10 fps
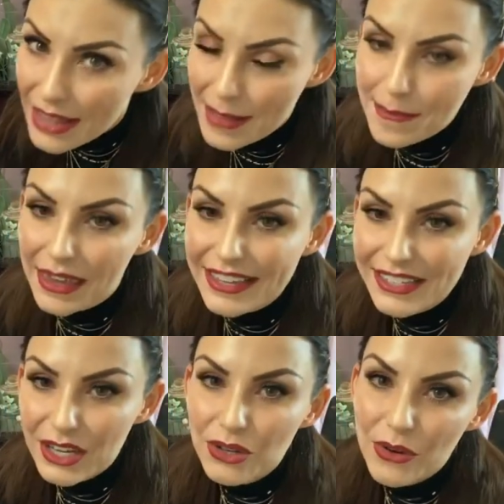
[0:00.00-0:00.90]
because
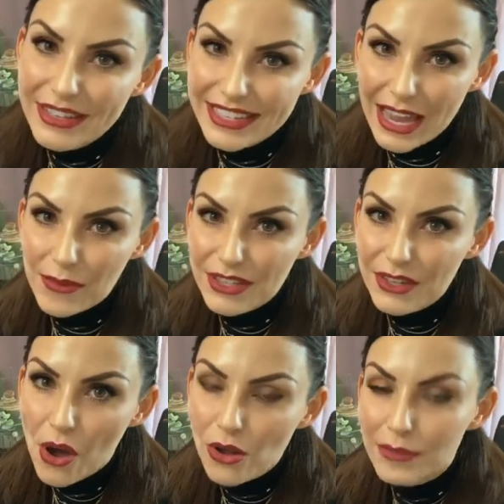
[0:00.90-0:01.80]
you could always get what's
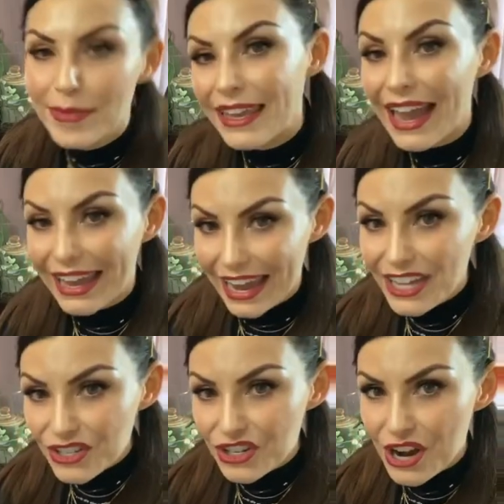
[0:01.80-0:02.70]
called
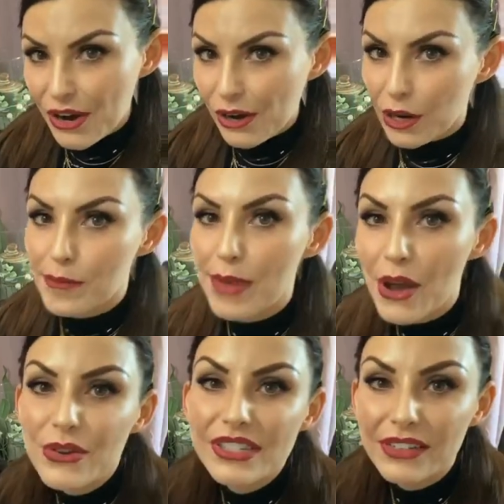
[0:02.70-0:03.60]
PIH, or
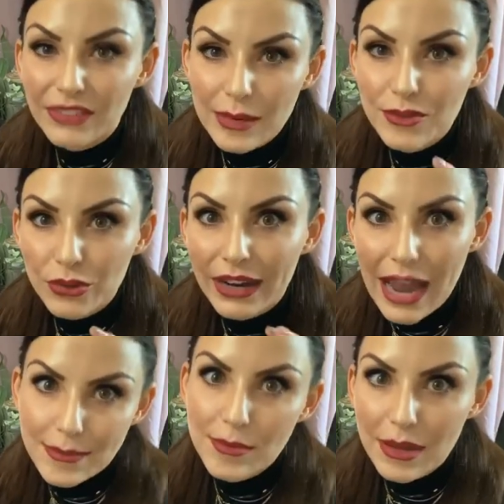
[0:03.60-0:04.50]
post-inflammatory
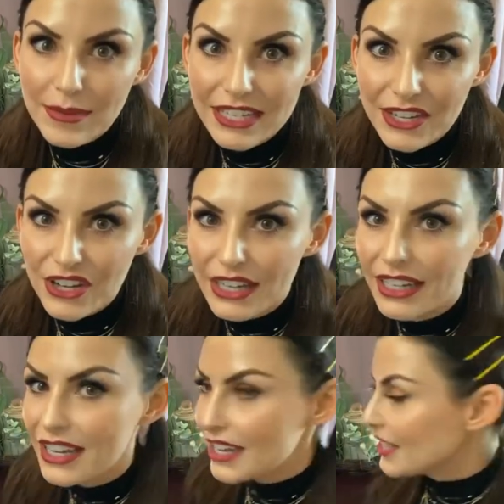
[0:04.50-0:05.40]

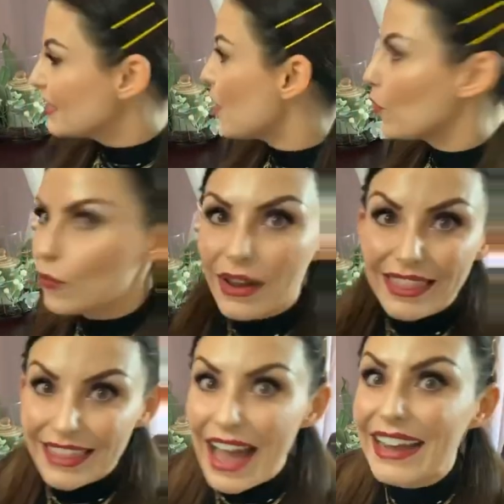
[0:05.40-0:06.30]
hyperpigmentation. So
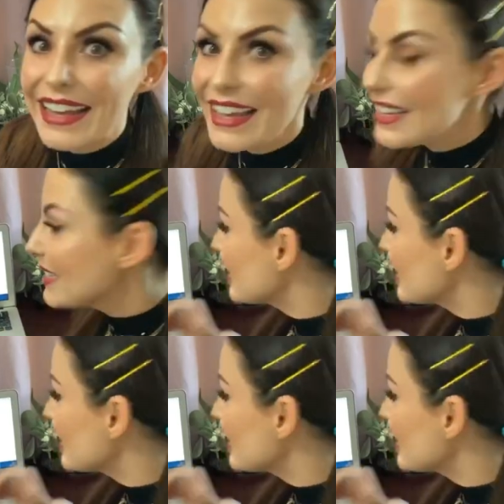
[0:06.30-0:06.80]
what that is